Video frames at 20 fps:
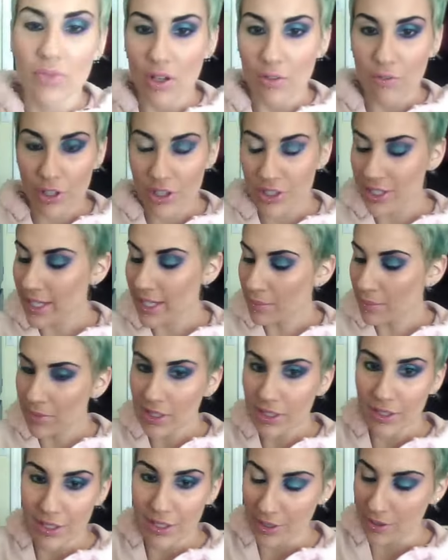First thing I'm
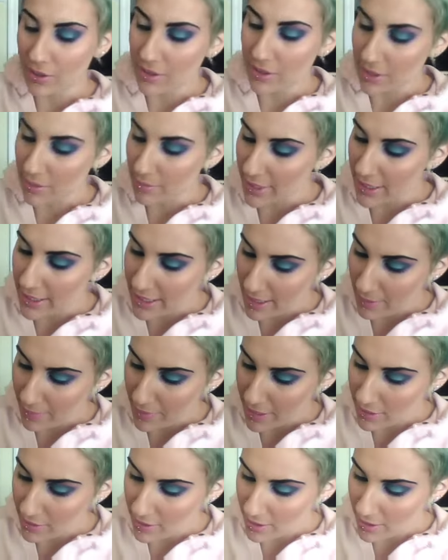going to do is I'm going to dip
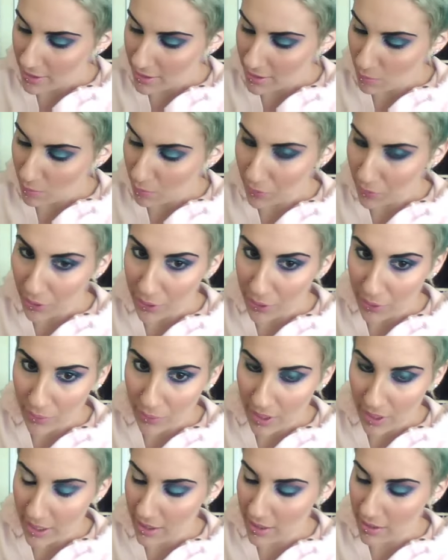into this blue,
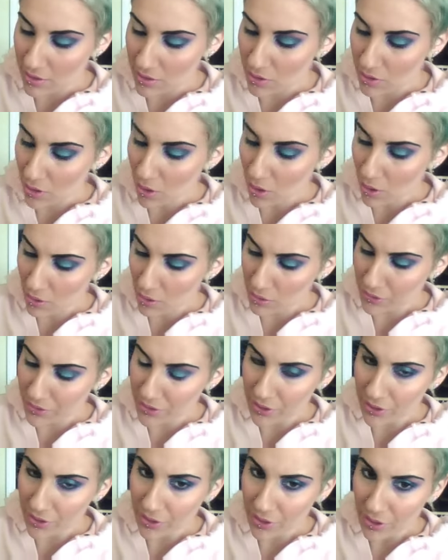and it is called
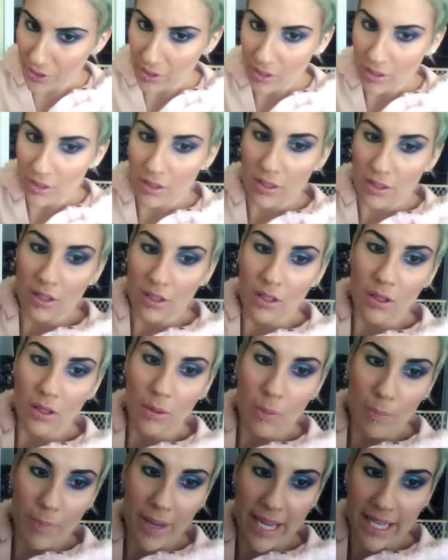
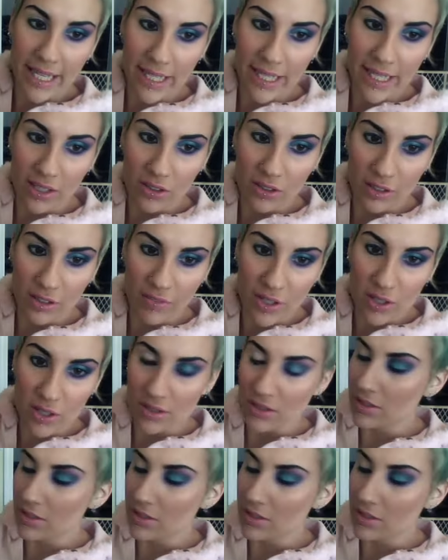Painkiller, if you can